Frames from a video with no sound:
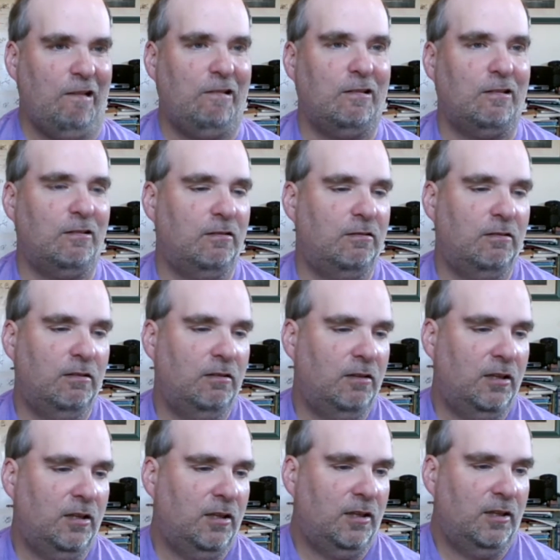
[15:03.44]
AA.
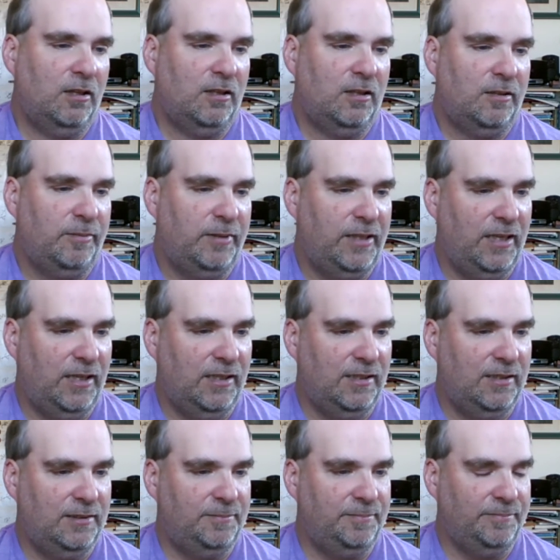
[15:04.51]

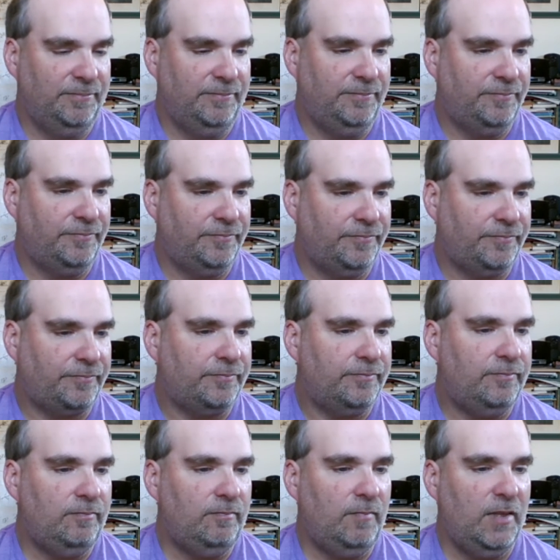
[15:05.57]
I, I you can
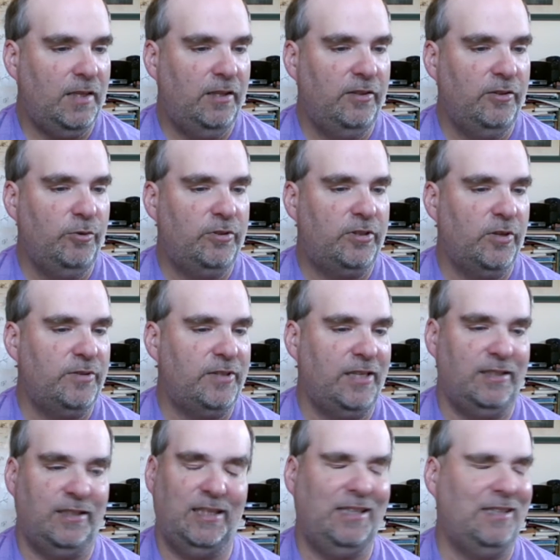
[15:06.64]
hear it
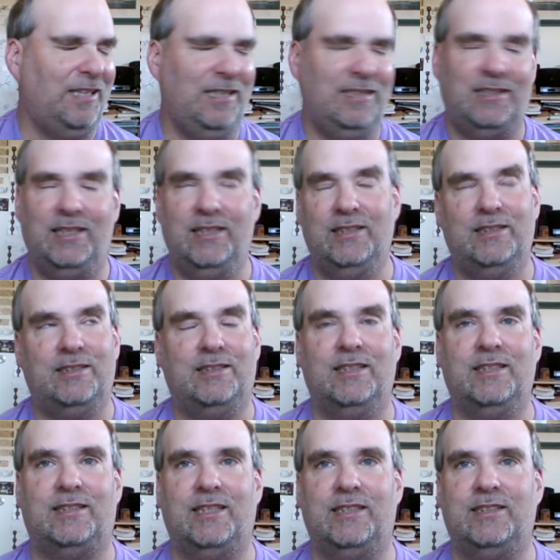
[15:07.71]
like throughout the
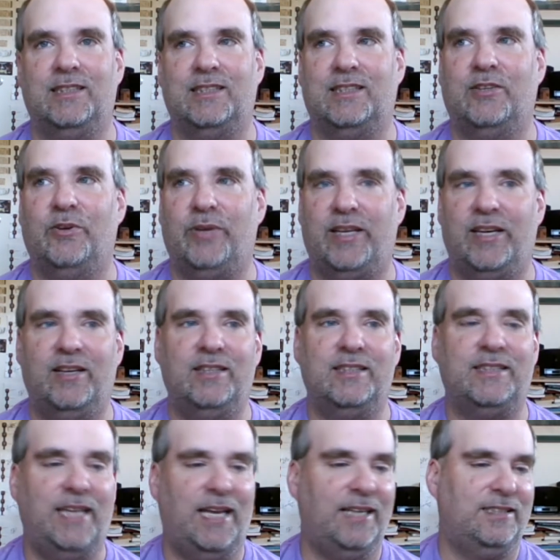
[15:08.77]
arena. It's, it's
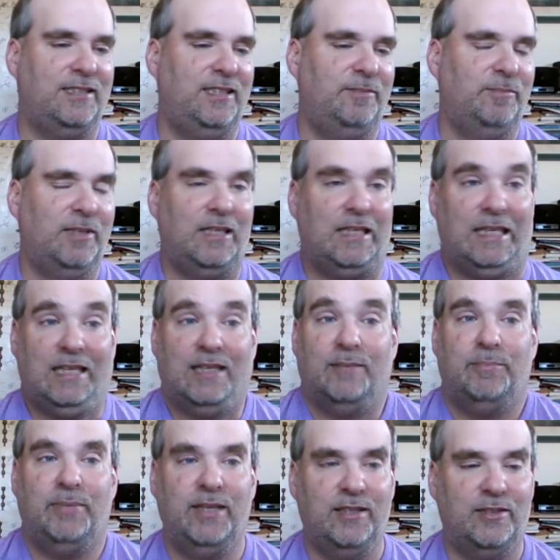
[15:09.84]
horrible. And when that
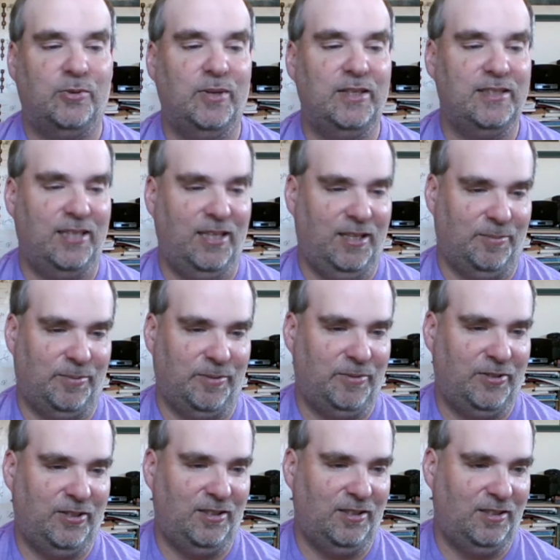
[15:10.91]
mic and that
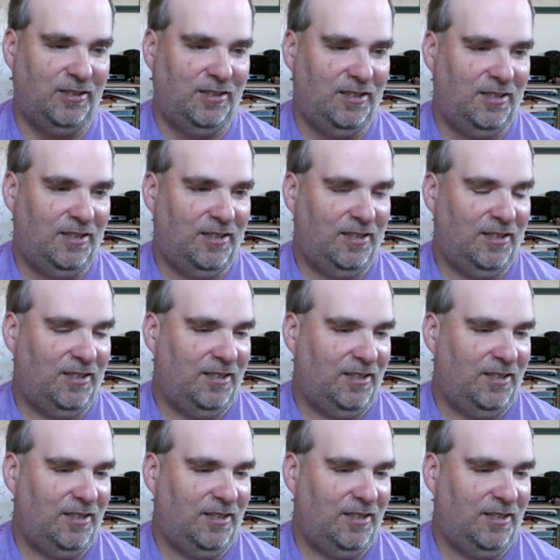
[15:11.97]
ring is mic'd up,